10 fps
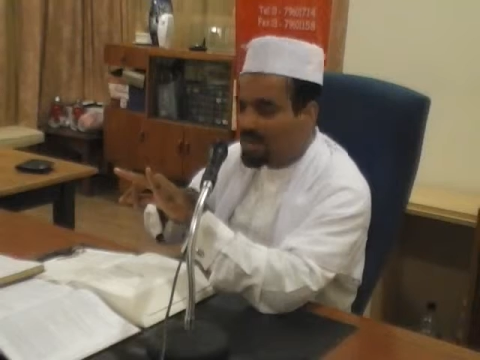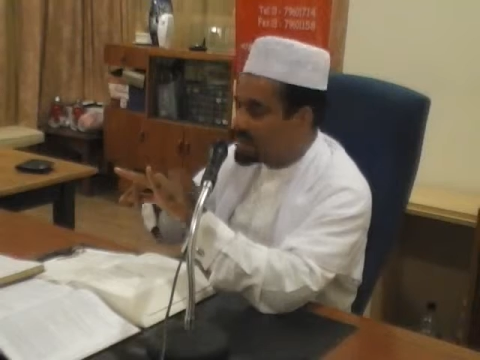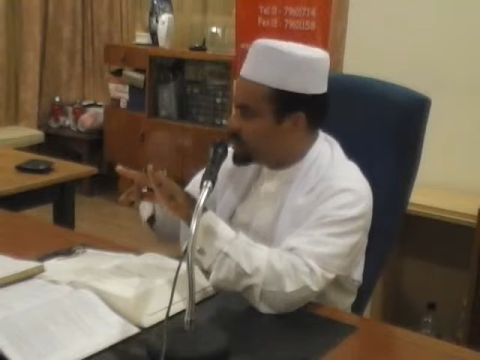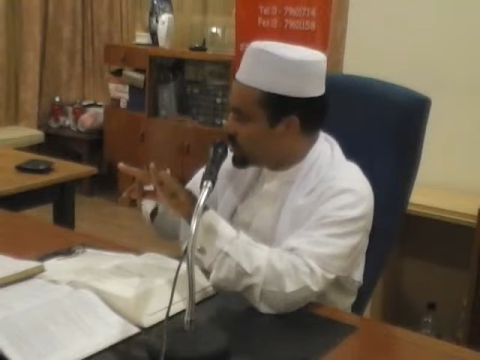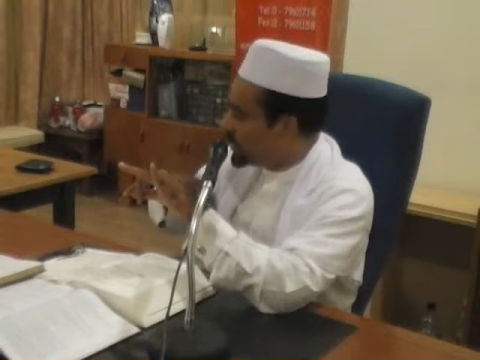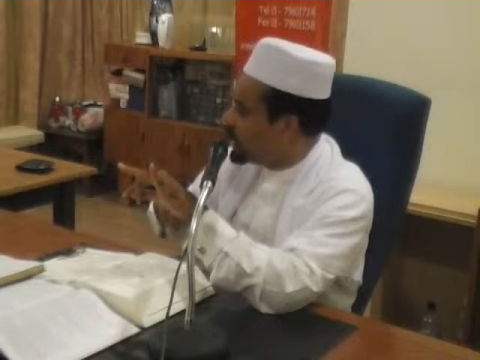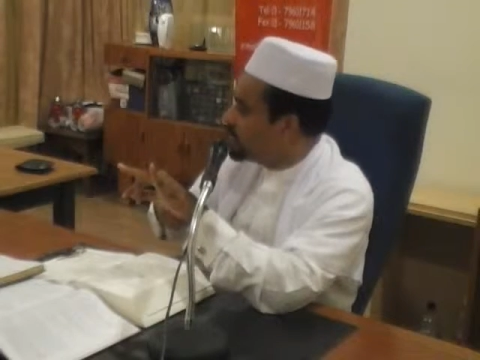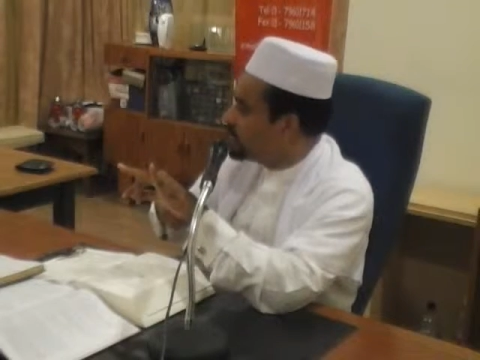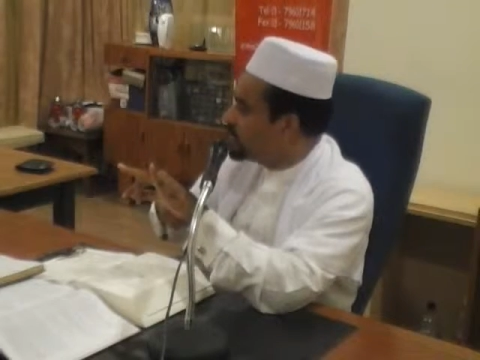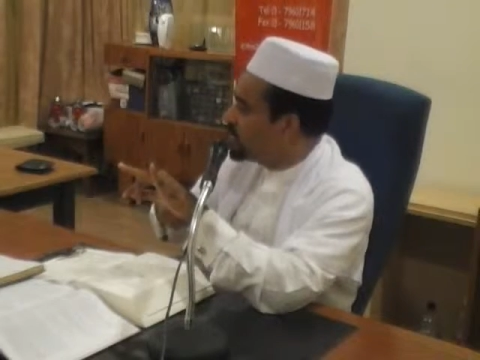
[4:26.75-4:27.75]

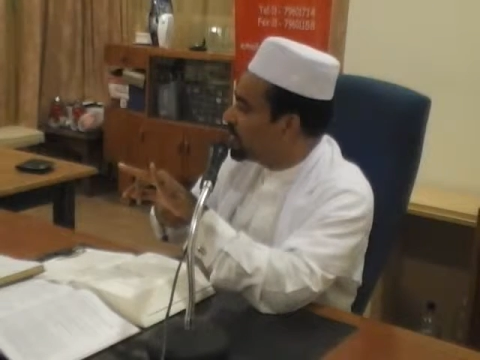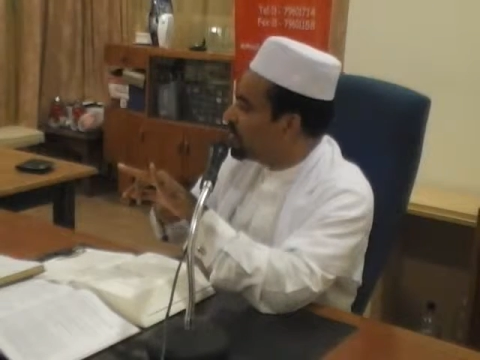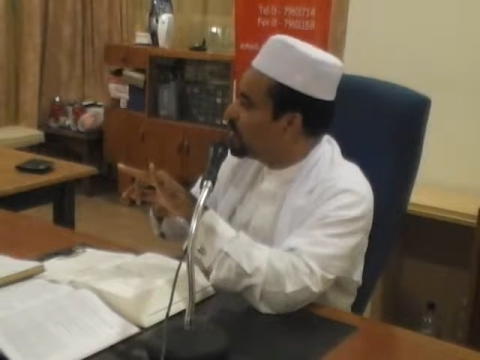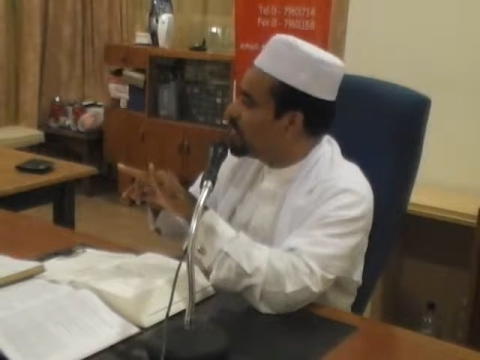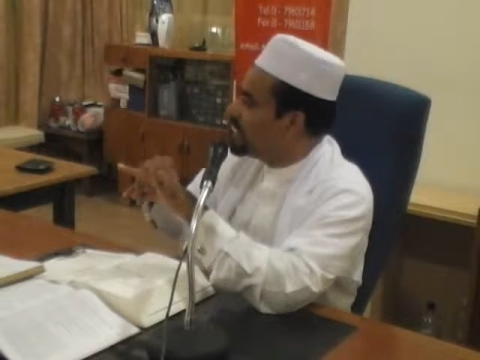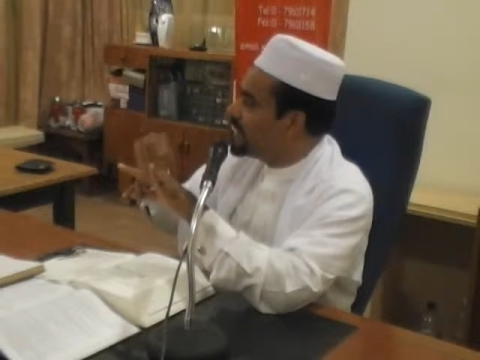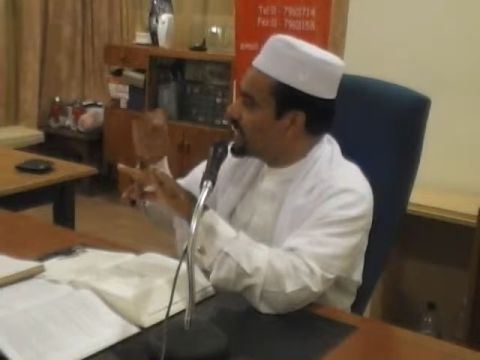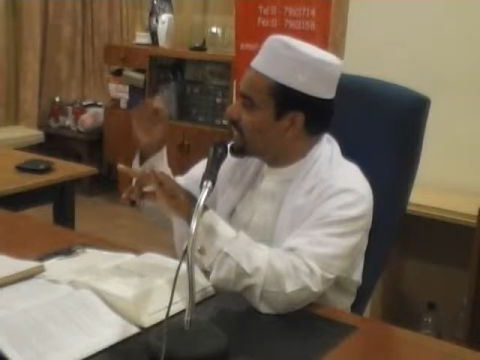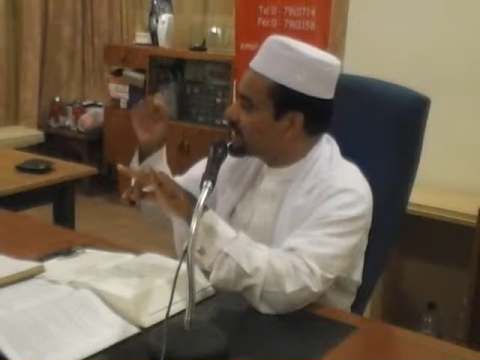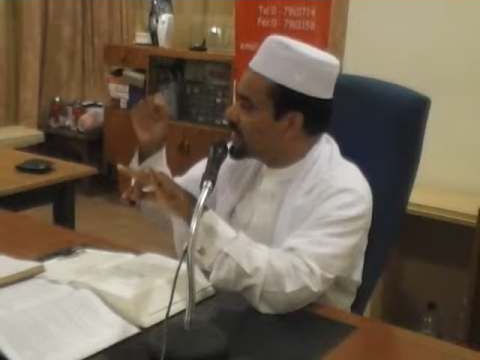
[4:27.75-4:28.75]
zalim, or
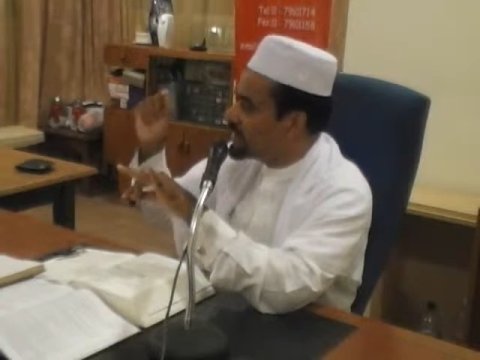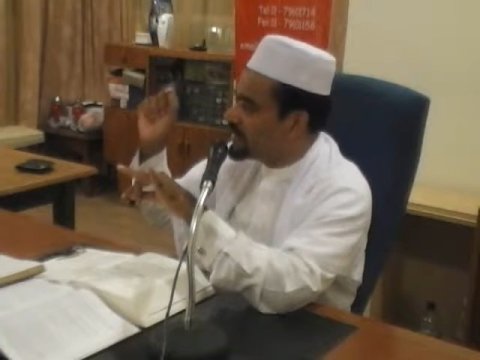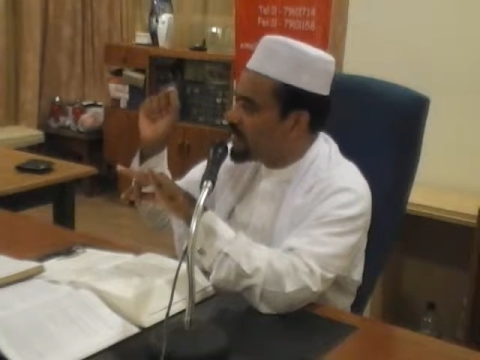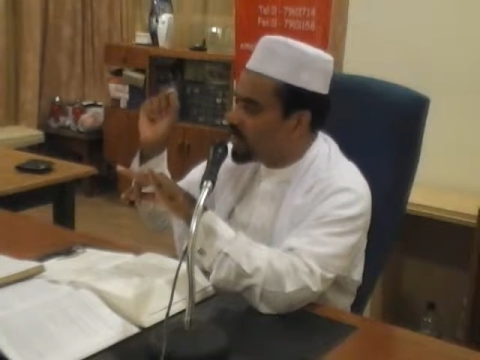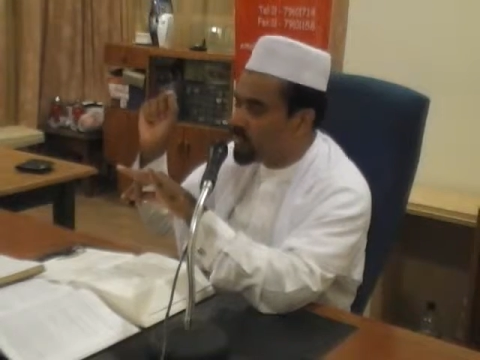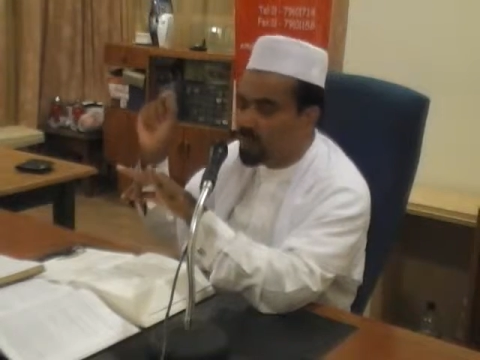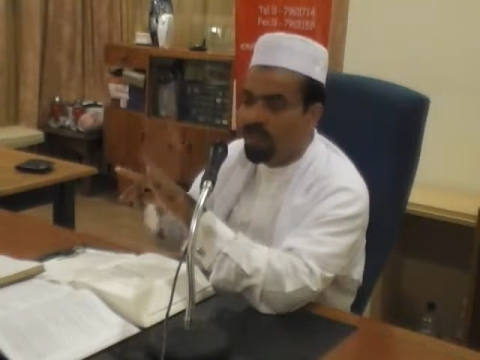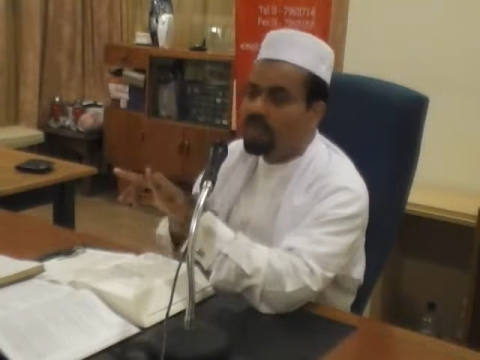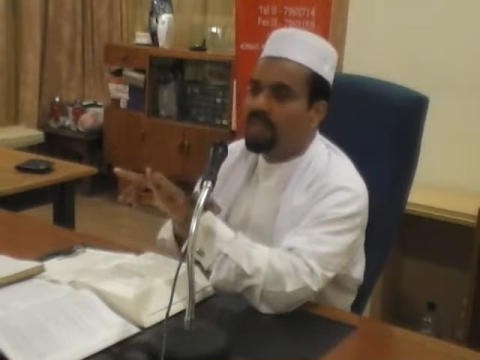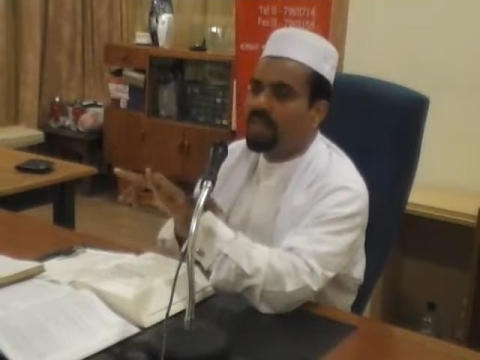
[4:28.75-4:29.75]
ya'tadda
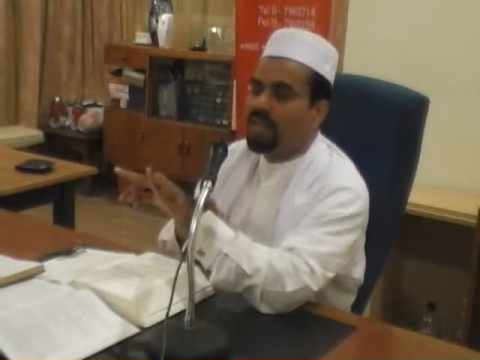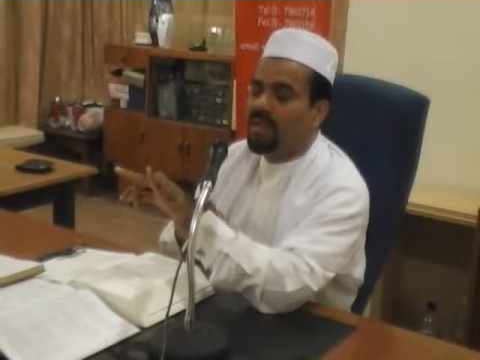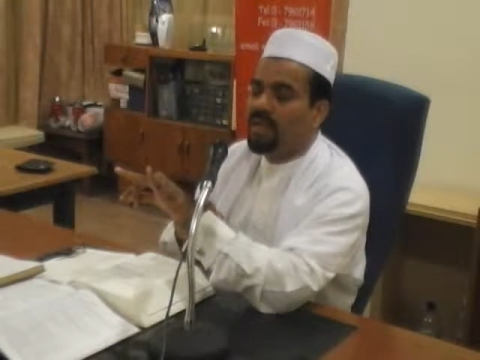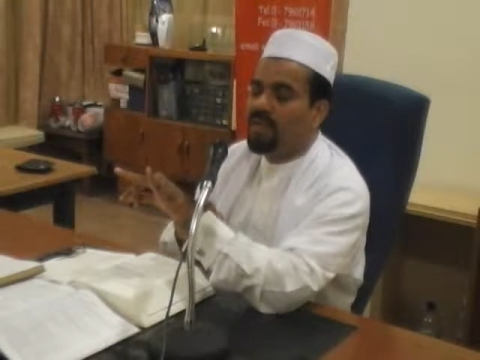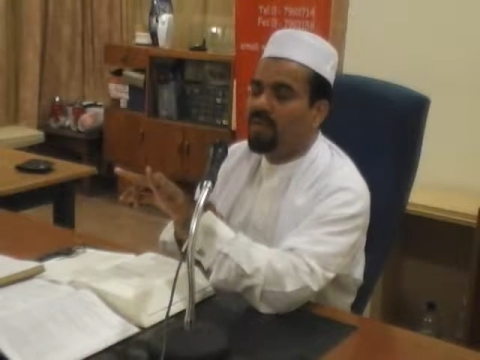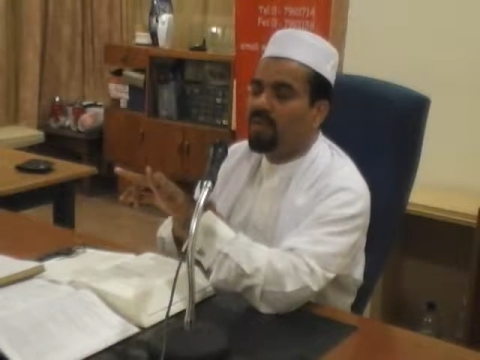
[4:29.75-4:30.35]
hudud Allah,